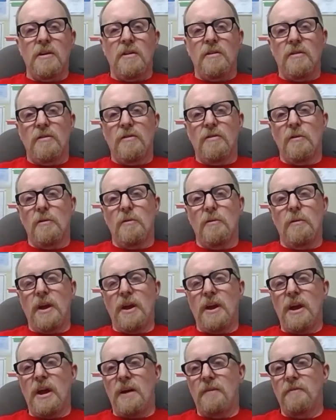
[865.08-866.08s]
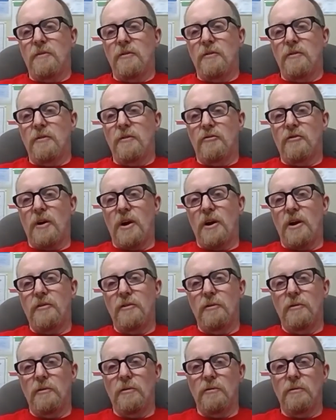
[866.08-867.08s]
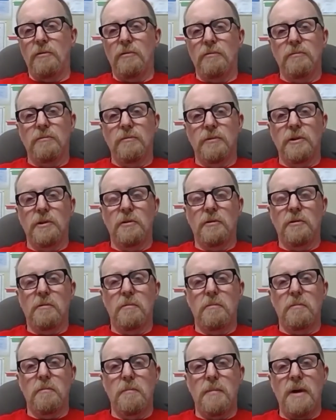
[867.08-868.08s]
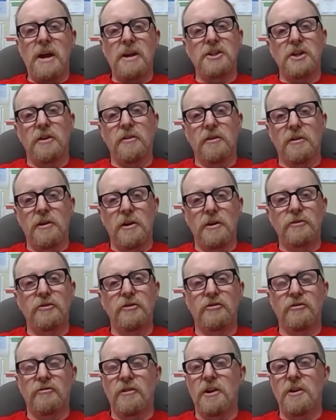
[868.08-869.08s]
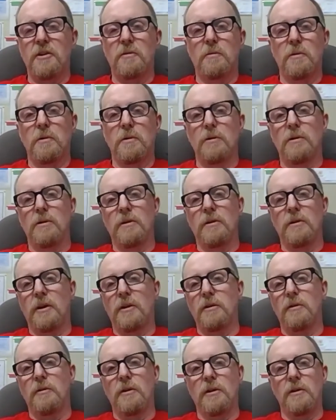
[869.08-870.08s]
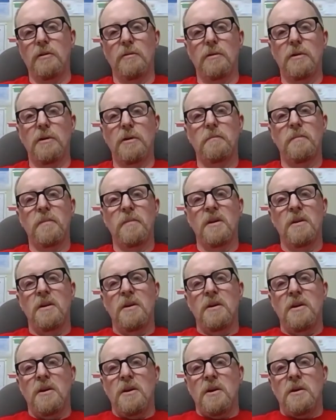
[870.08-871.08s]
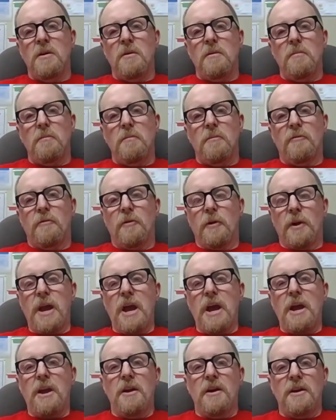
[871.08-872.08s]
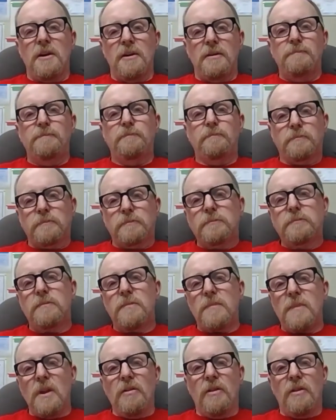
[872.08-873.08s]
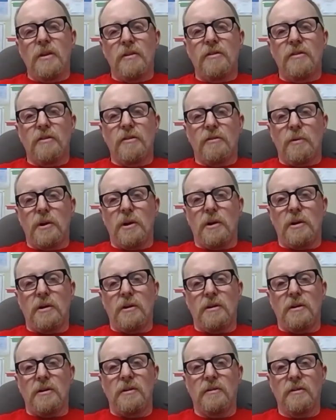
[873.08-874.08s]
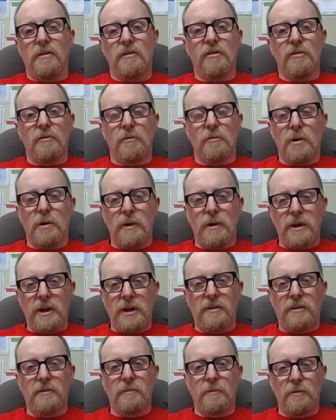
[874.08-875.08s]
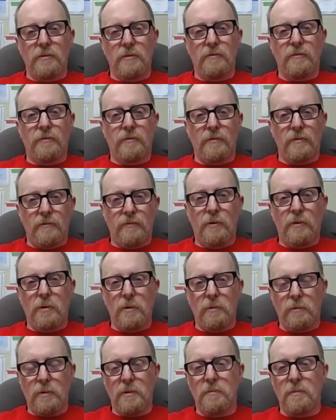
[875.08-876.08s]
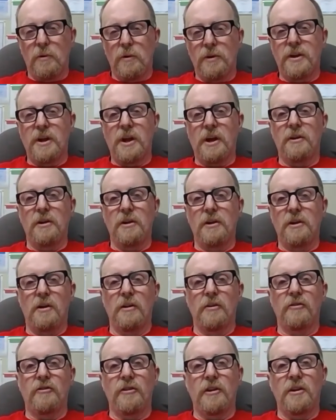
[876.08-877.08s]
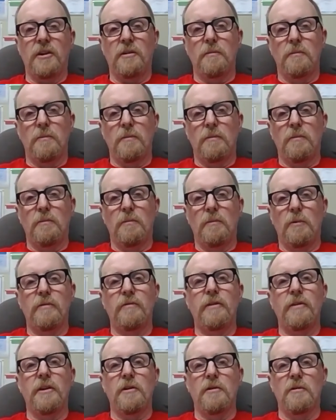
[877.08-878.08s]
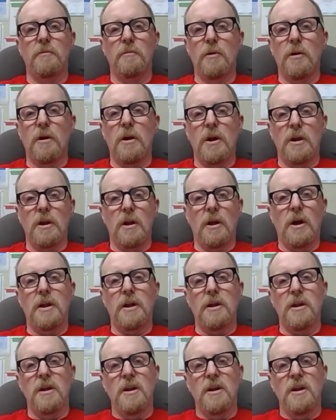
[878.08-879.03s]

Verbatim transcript: So we have to try to, you know, match other countries around the world, including Europe. But for Canada, this is where this is where we need to move forward with more technology, more video, more online,